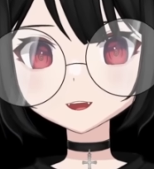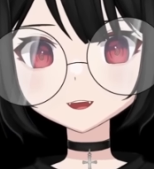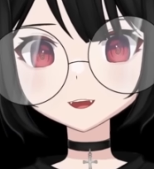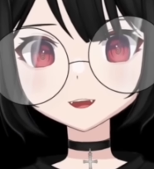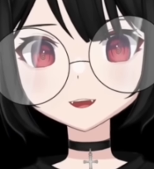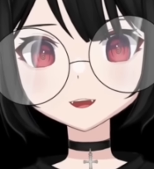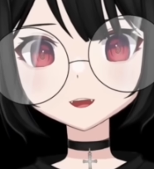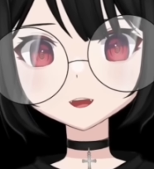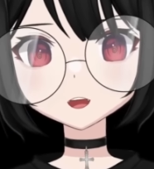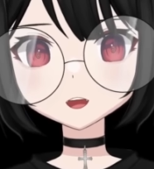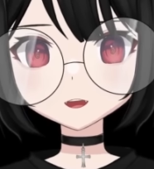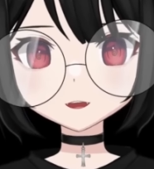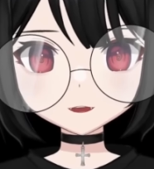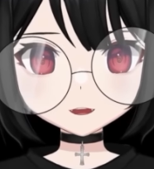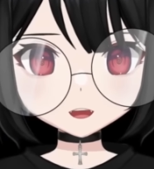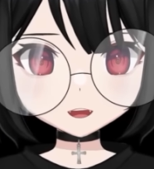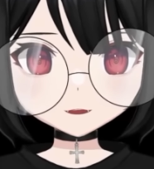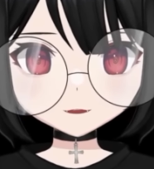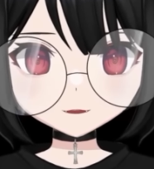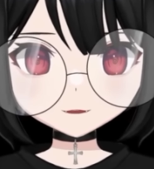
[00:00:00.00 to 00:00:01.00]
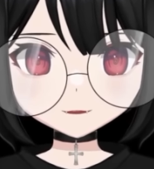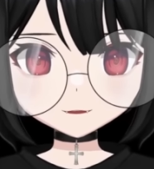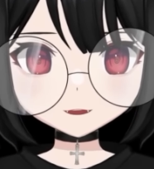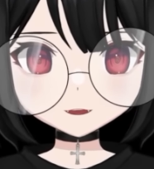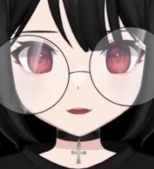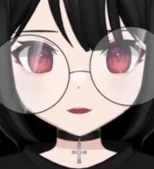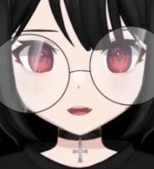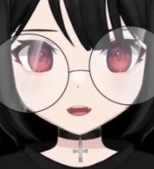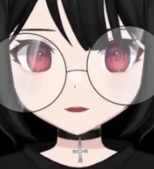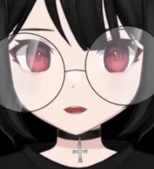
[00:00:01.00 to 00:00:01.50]
clear cut.
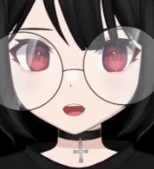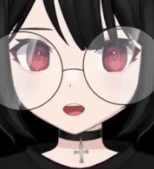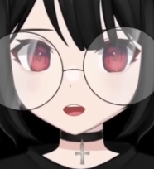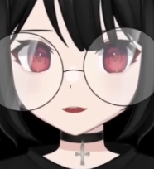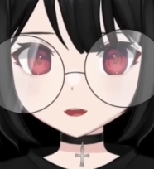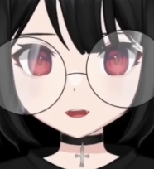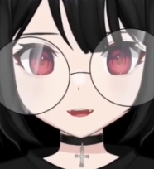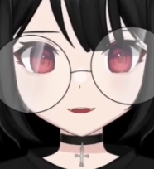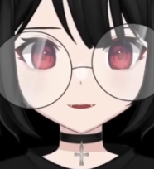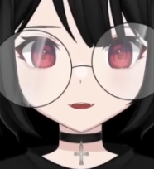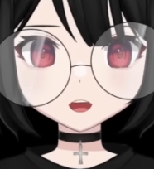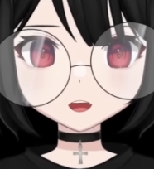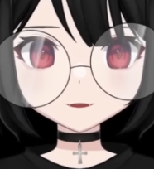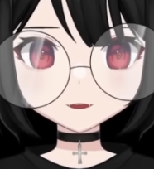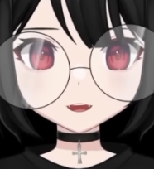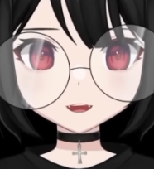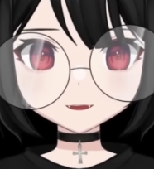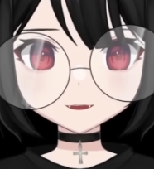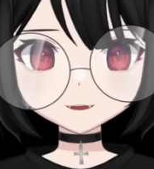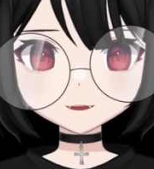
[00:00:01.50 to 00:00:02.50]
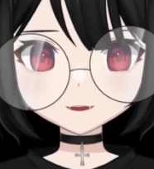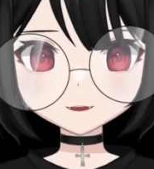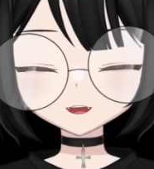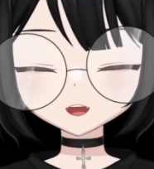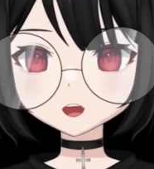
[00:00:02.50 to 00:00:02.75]
People are pissed off about this.